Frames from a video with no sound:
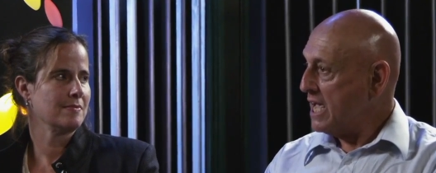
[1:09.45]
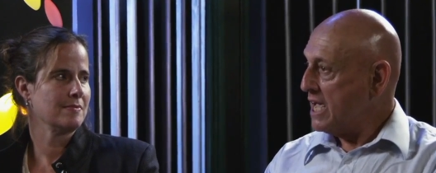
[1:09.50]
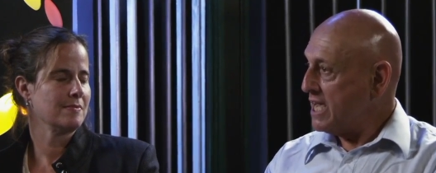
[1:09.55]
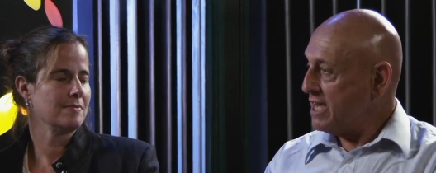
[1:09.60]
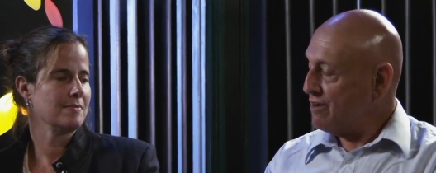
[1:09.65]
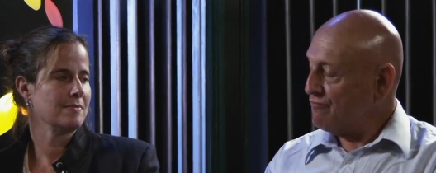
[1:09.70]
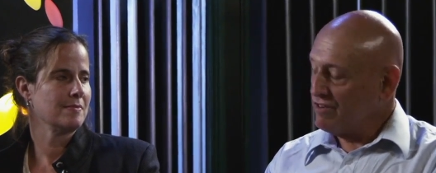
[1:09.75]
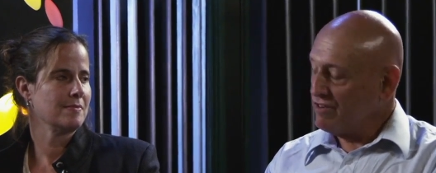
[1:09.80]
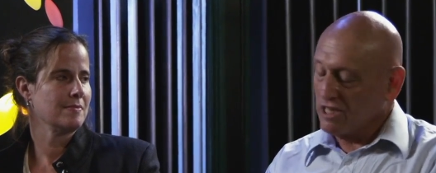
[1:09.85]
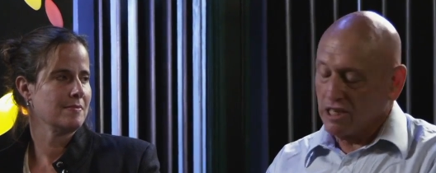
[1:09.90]

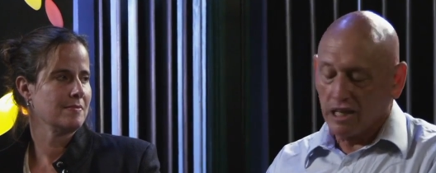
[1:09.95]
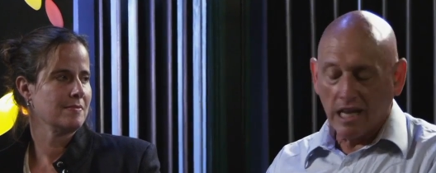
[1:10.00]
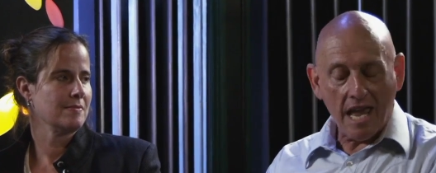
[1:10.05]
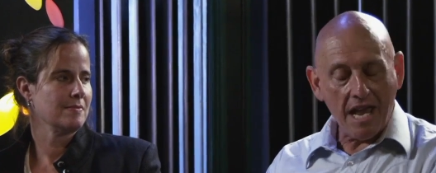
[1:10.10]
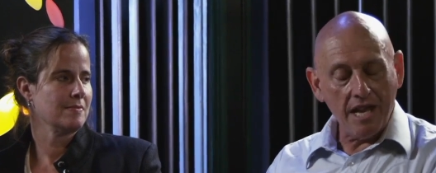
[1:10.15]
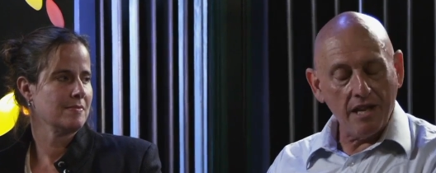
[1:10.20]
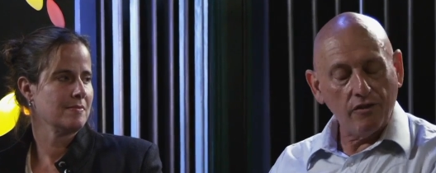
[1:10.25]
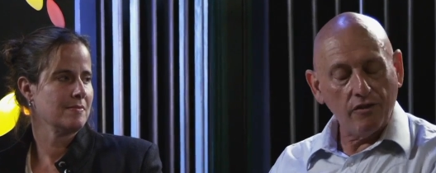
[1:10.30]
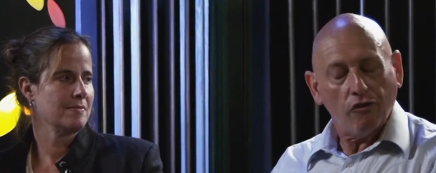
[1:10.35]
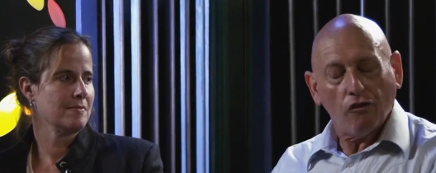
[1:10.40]
Speaker 1: He
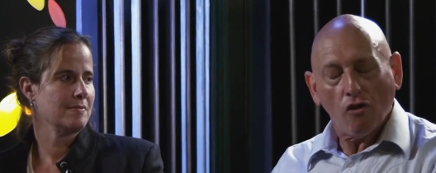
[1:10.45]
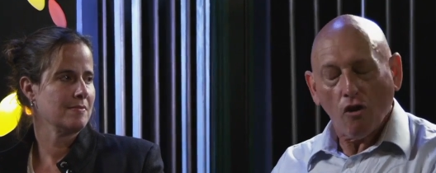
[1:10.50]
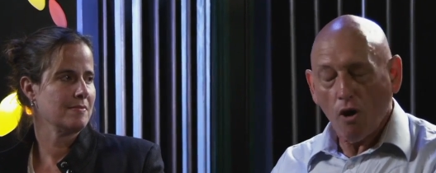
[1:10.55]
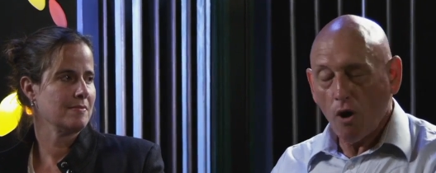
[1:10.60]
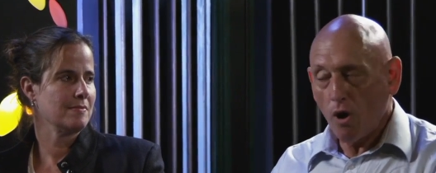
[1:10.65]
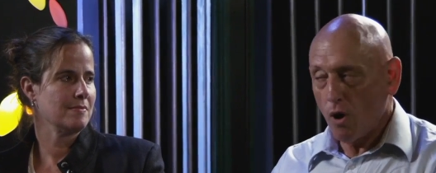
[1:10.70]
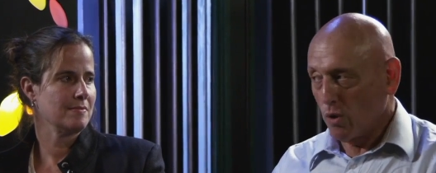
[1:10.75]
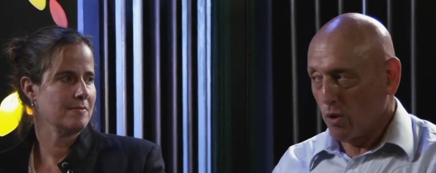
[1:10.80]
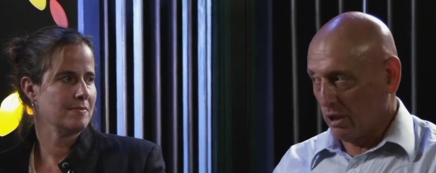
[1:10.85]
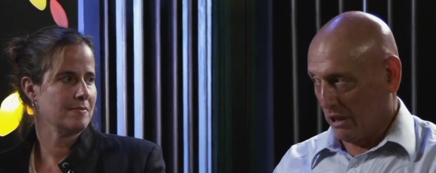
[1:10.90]
related
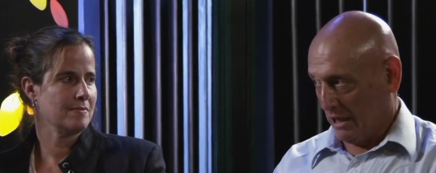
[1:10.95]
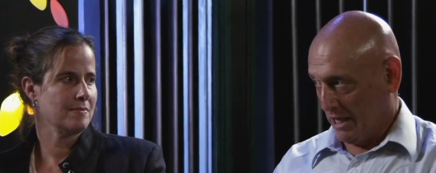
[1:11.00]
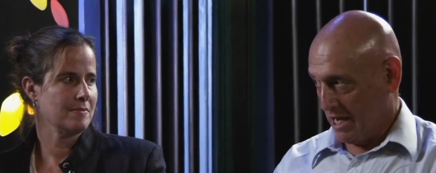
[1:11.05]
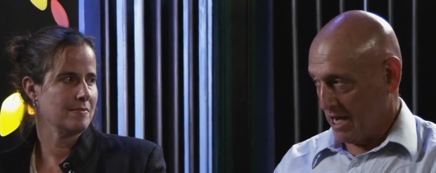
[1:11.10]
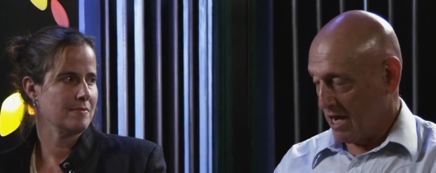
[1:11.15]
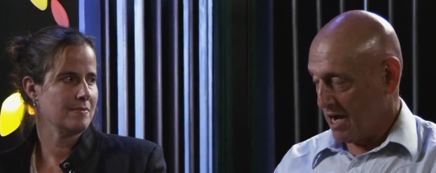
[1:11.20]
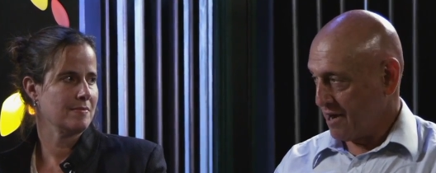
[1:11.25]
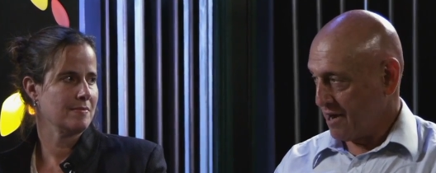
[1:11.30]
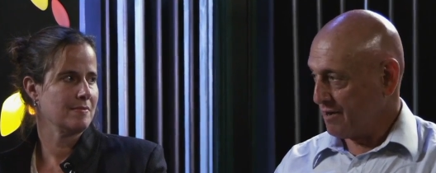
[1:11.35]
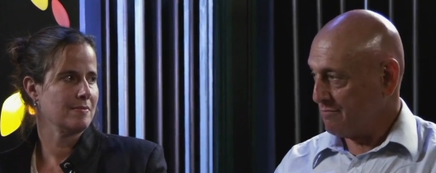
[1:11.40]

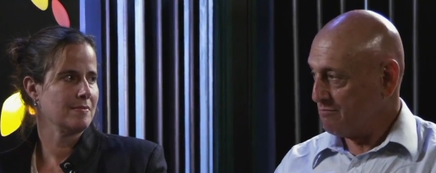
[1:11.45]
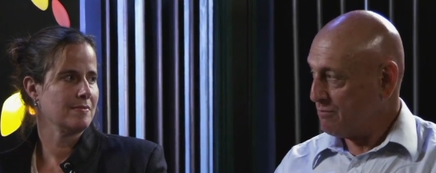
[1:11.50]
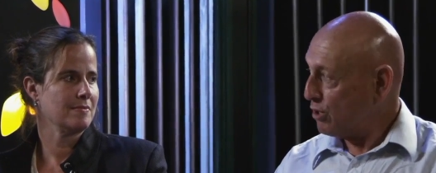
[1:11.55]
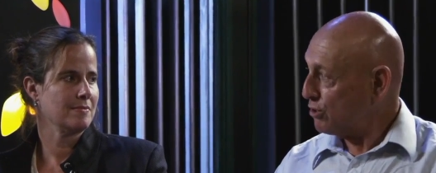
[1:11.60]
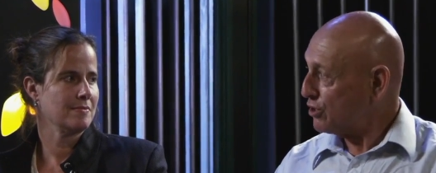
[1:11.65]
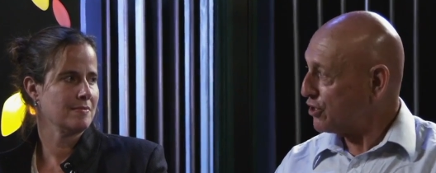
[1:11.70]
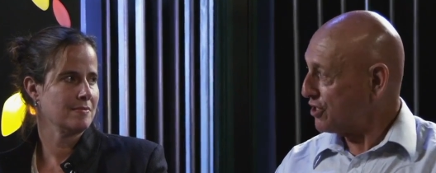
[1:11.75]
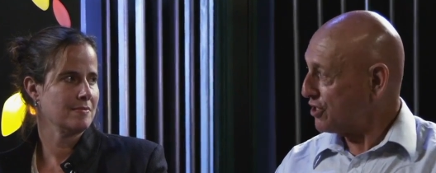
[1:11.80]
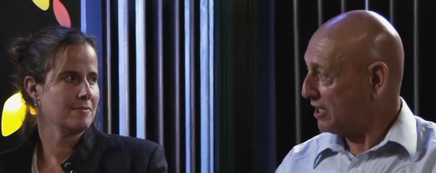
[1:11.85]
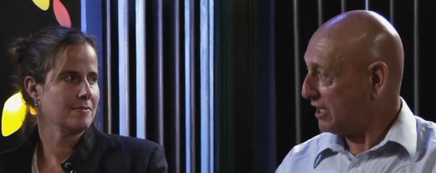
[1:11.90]
totally on an
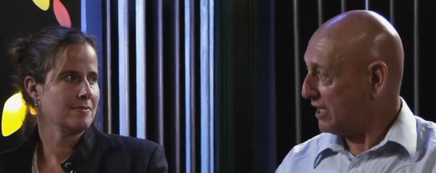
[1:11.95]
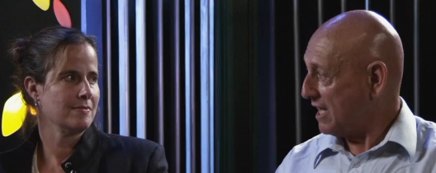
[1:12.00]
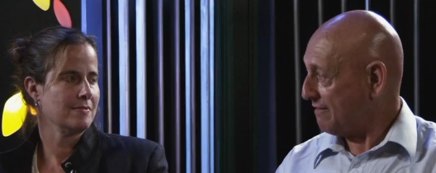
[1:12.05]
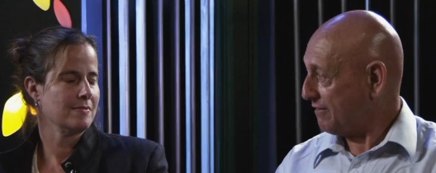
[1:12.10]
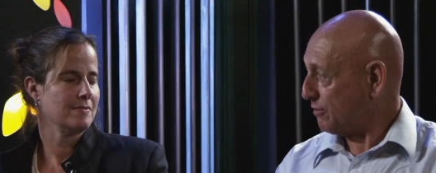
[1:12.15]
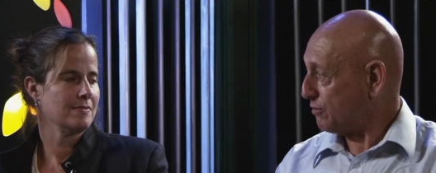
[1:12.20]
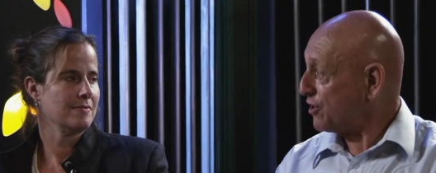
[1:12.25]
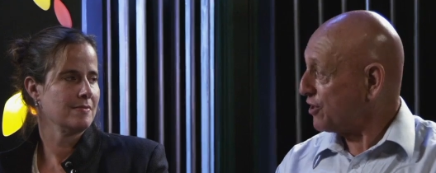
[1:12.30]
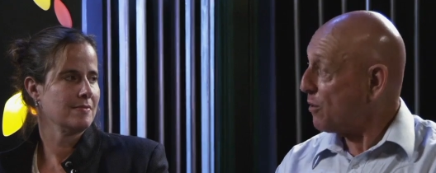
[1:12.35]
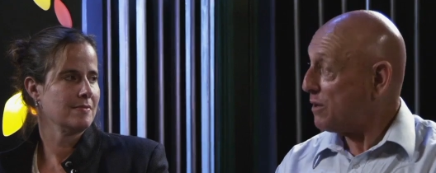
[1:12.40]
emotional
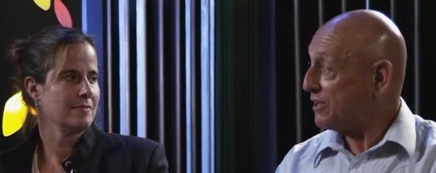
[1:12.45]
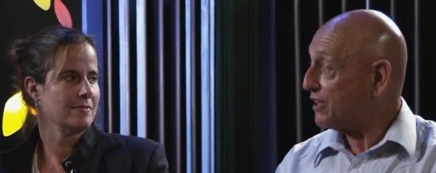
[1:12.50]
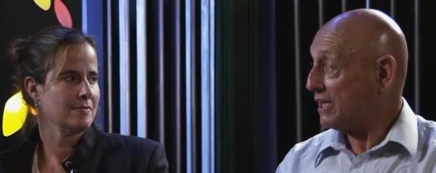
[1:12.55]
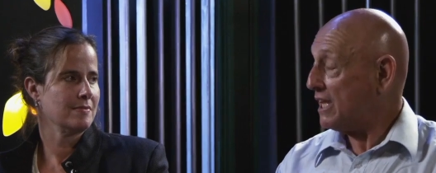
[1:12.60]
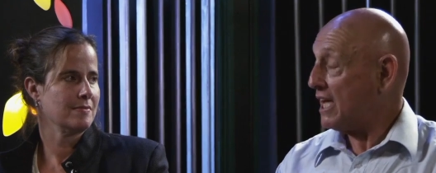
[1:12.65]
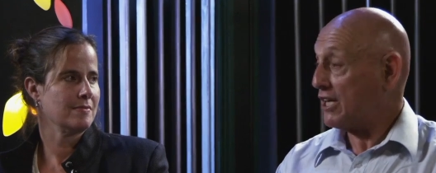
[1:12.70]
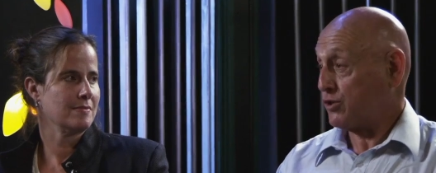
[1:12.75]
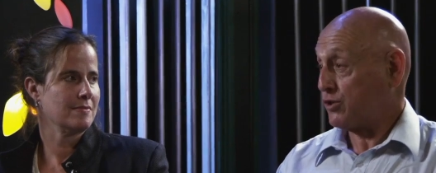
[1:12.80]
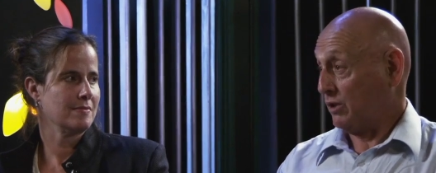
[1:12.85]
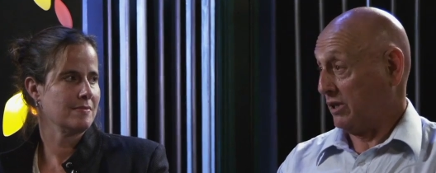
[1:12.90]
level. There's no
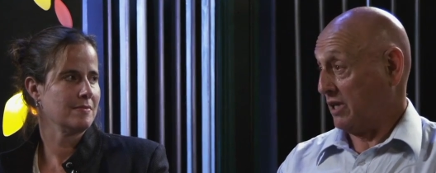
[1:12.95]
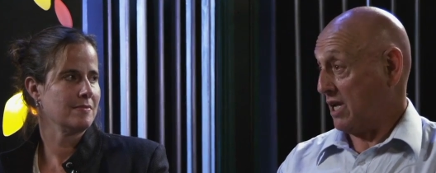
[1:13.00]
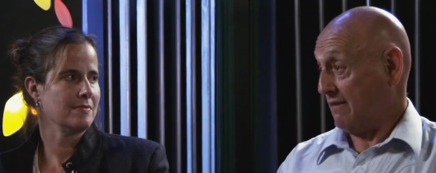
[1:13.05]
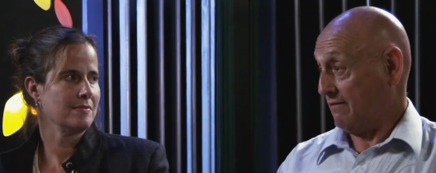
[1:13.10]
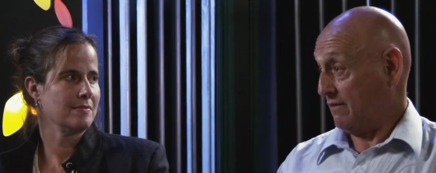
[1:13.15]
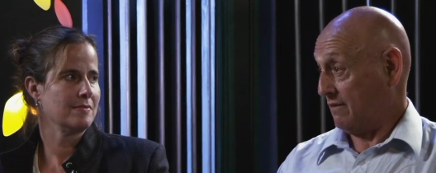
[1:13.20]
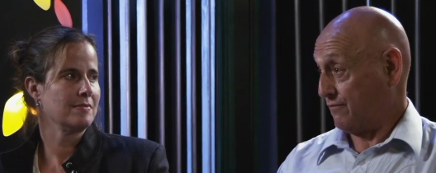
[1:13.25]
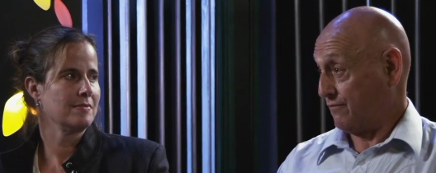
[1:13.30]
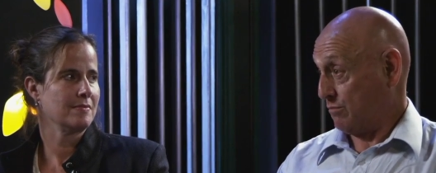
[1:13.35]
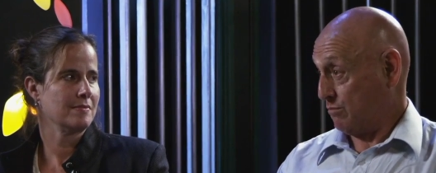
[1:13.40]
intellectual
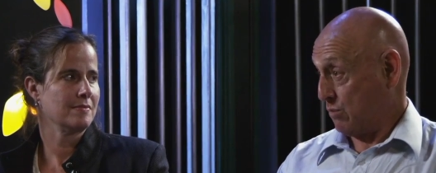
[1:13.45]
level for